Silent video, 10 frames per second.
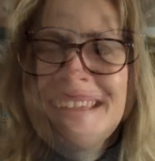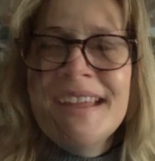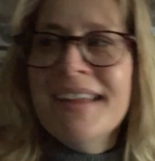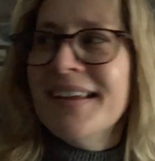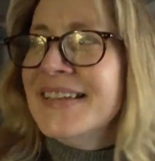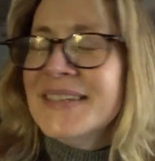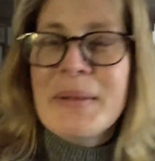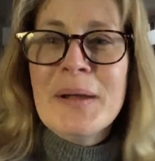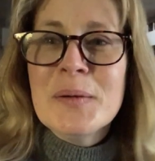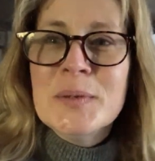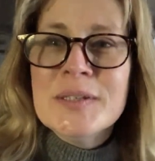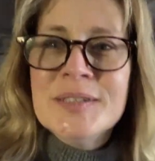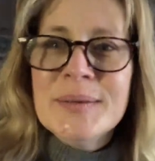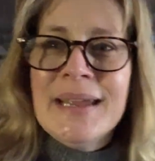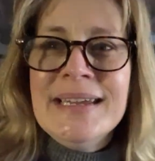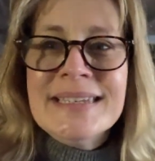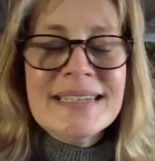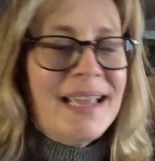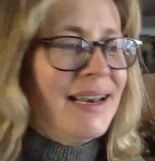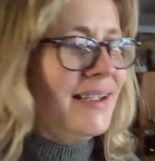Uh, it's about quarter to eight
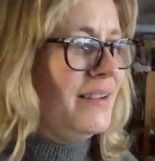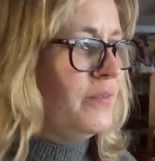and I have